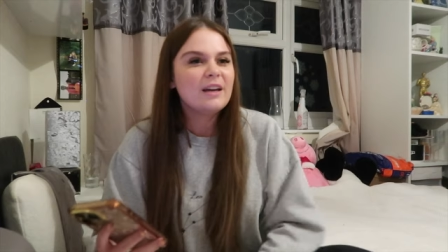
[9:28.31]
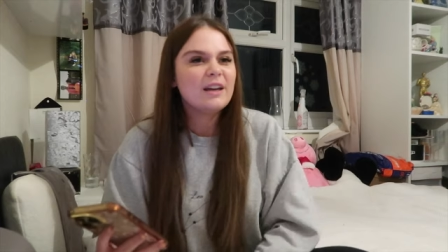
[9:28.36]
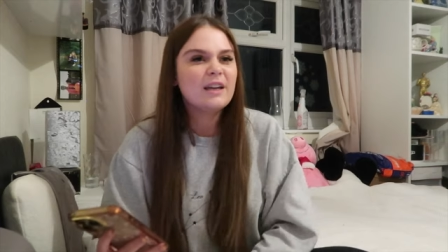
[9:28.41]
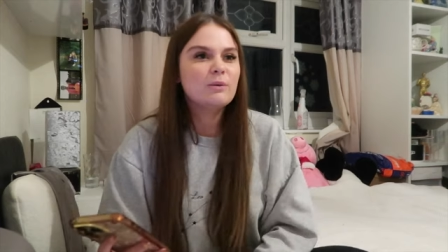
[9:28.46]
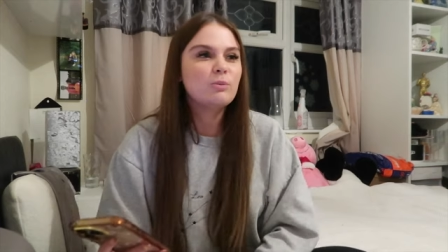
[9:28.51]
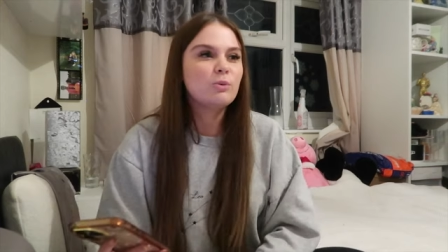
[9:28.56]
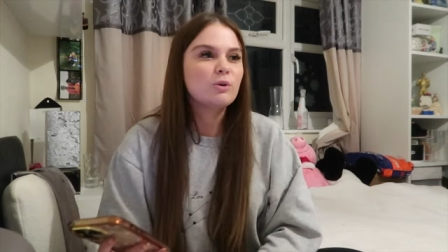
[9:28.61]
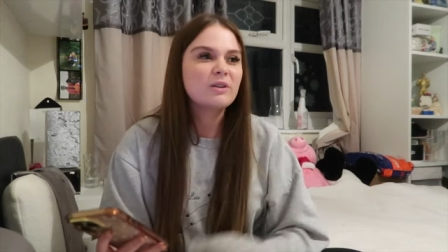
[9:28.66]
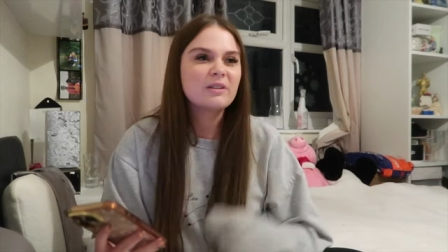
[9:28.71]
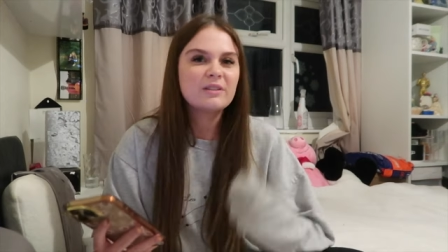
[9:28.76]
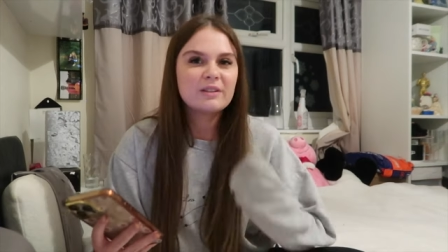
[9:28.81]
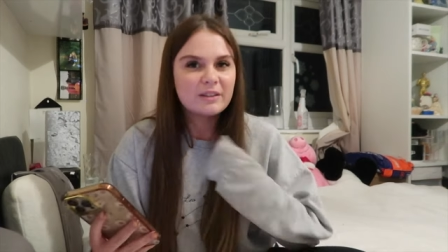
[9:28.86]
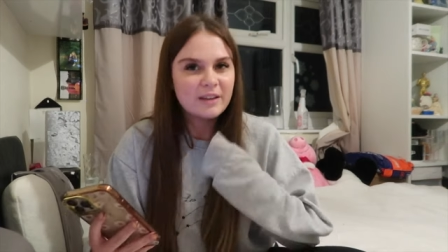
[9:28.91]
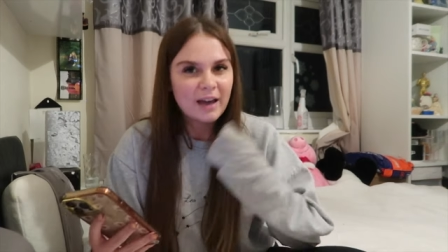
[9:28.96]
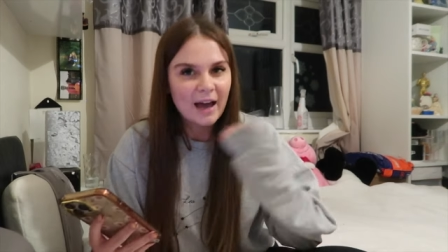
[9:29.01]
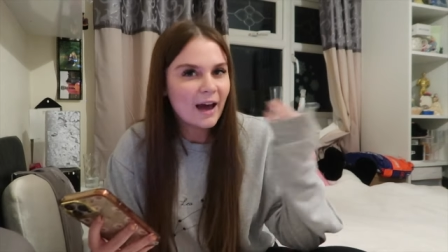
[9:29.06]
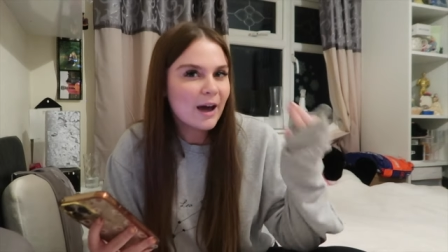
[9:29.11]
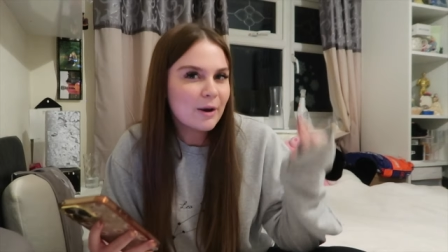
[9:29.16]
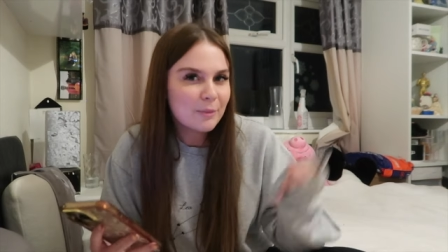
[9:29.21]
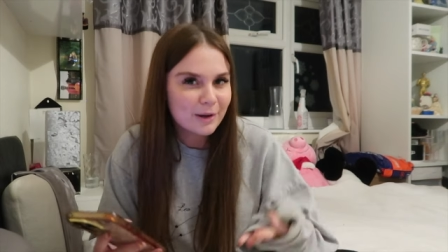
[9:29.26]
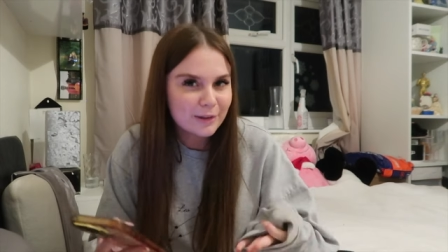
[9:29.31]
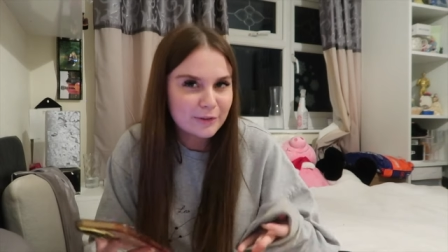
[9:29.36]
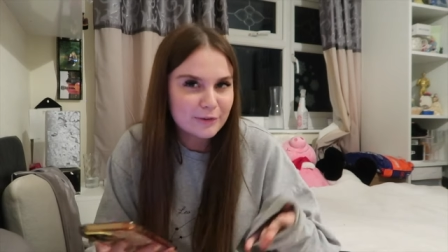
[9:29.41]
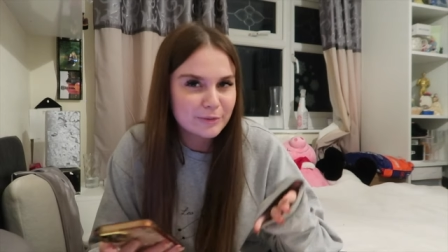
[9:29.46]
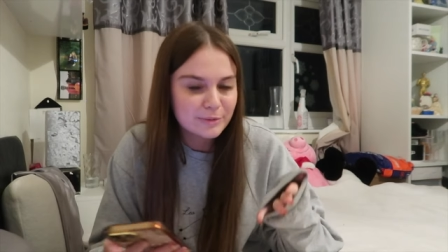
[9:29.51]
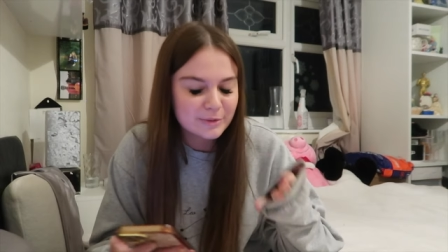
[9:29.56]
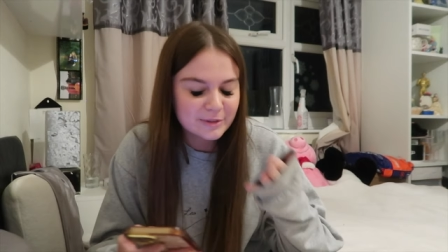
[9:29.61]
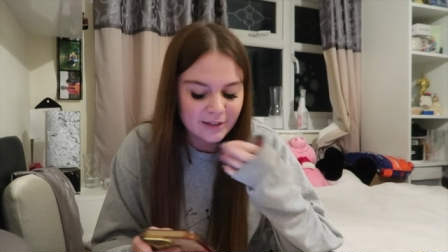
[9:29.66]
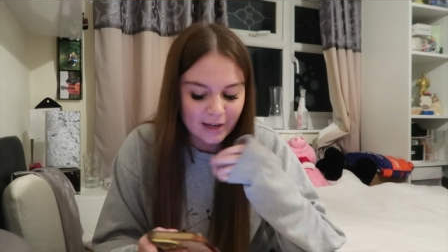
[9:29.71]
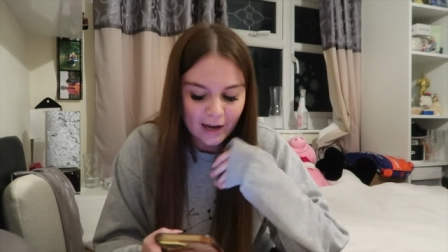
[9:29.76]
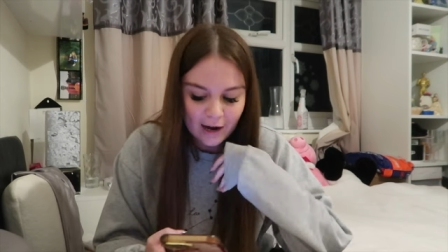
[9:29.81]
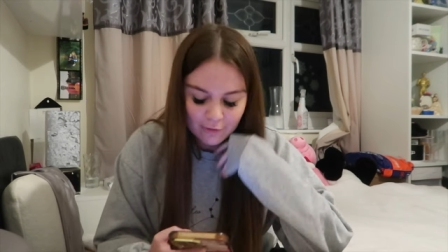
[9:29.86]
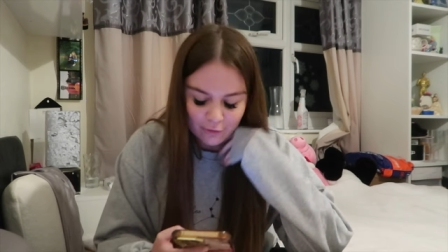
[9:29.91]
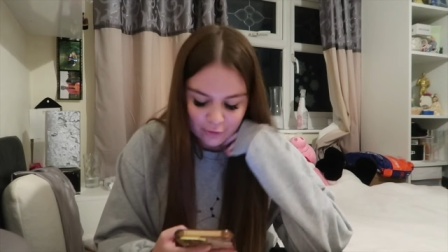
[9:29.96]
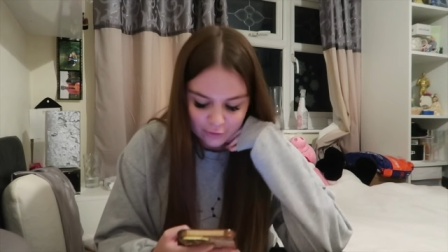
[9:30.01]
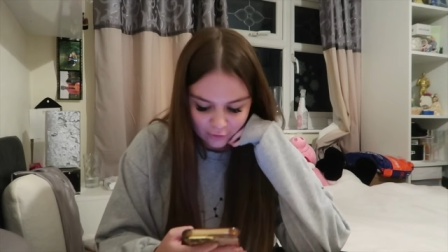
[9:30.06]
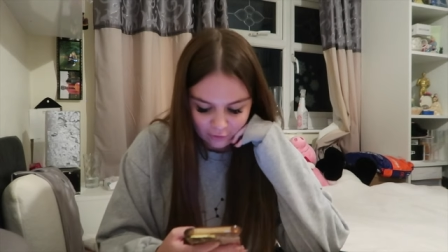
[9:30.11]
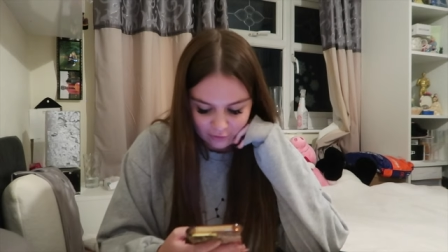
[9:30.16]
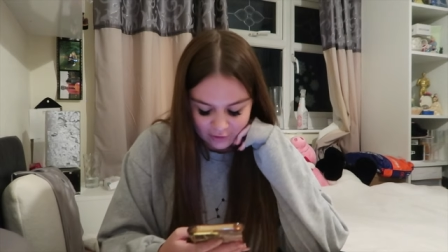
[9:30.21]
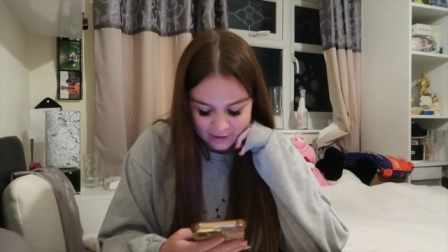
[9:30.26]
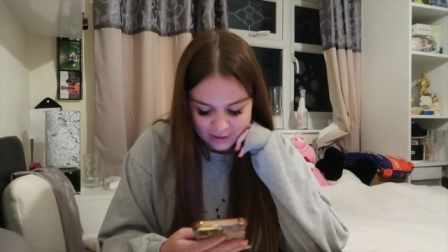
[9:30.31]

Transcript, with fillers: he wouldn't care whether it was there or not.